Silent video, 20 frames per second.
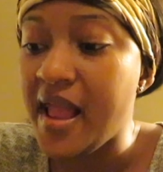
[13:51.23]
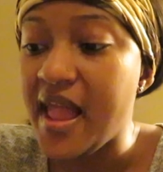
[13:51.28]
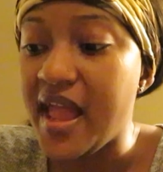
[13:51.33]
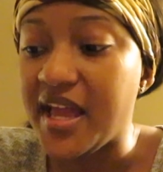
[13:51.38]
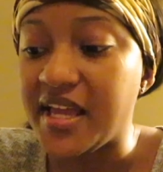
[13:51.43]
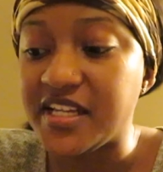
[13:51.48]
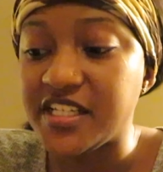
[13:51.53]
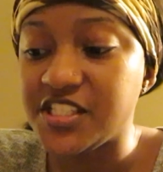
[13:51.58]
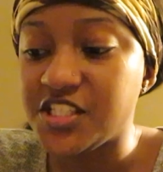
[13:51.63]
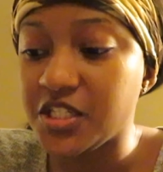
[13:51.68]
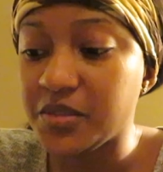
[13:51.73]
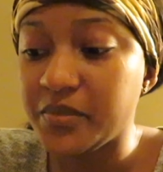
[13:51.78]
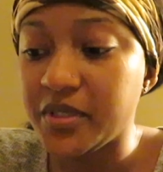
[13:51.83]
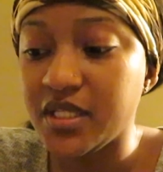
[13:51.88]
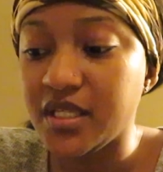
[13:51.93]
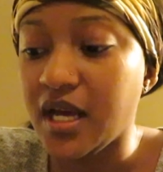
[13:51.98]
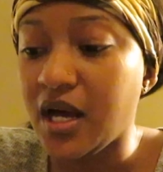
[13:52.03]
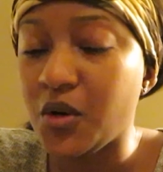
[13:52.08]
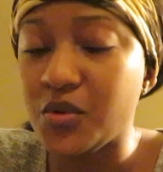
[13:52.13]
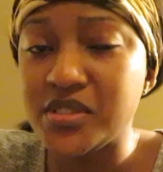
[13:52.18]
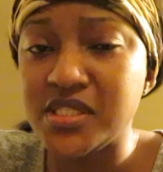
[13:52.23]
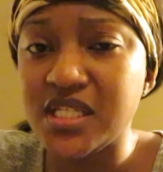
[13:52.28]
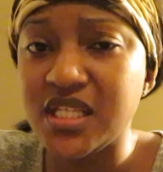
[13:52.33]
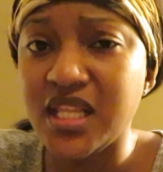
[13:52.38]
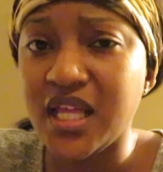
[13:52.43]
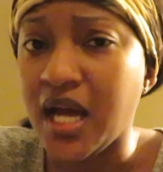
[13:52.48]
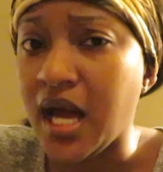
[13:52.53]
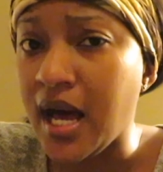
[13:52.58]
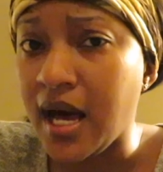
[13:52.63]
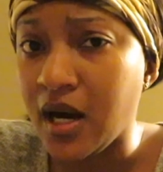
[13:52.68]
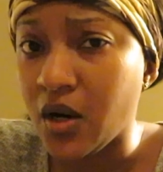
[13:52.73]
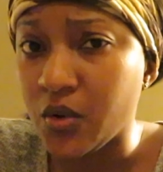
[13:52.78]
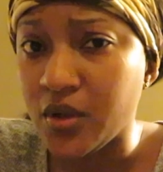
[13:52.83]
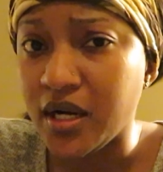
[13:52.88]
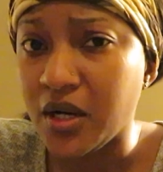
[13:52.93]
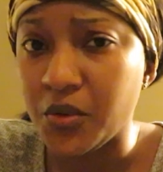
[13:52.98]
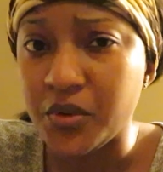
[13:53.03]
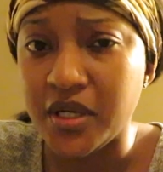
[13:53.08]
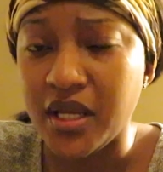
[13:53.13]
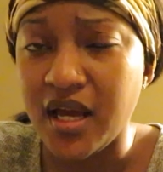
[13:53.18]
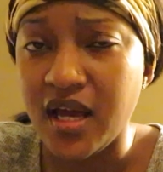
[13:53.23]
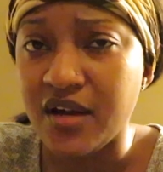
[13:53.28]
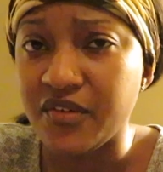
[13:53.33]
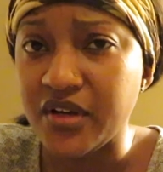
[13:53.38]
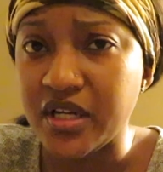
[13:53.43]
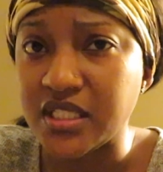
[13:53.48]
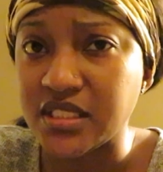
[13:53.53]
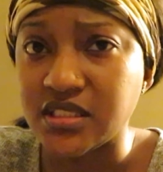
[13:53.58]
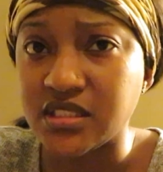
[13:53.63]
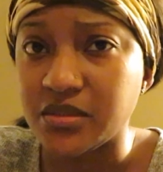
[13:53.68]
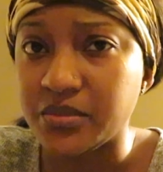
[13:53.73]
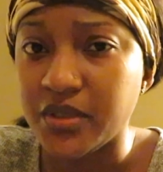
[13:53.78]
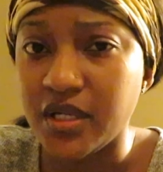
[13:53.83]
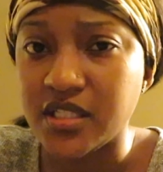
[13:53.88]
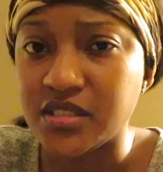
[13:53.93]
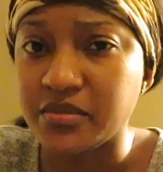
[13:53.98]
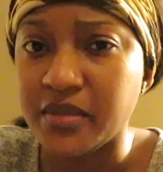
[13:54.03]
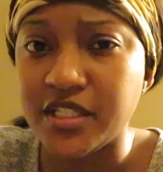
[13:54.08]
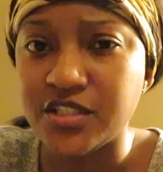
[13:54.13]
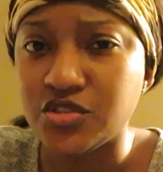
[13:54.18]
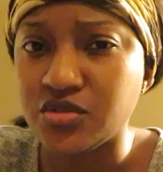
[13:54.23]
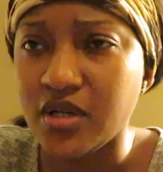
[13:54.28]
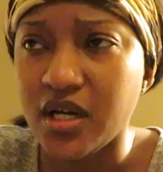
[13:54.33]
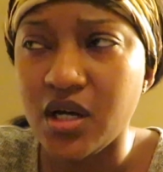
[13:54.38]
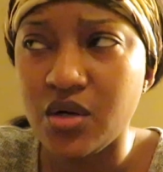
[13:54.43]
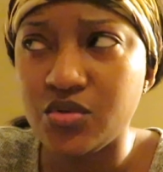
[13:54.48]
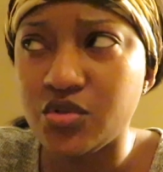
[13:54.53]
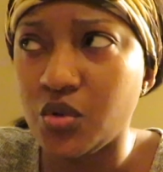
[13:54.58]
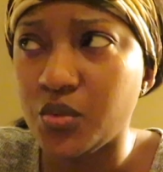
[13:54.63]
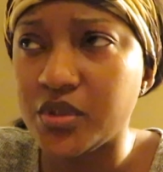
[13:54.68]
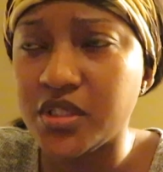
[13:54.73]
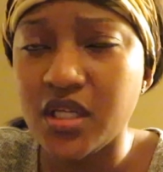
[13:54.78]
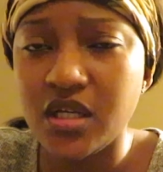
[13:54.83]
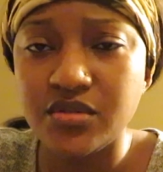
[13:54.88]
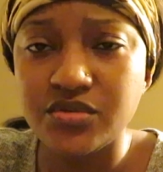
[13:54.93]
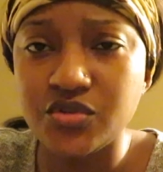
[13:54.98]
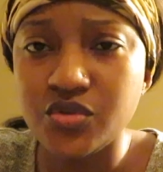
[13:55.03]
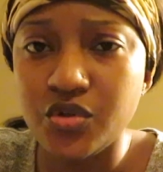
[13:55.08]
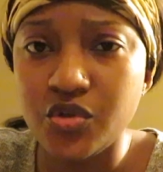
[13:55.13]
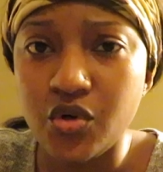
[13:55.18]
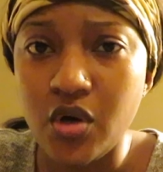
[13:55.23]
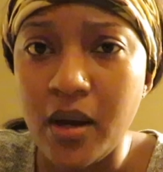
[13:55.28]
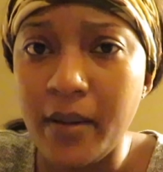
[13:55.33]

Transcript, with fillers: And it took me, I would say like an hour, hour and a half, honestly, because mind you, I don't know what the hell's going on.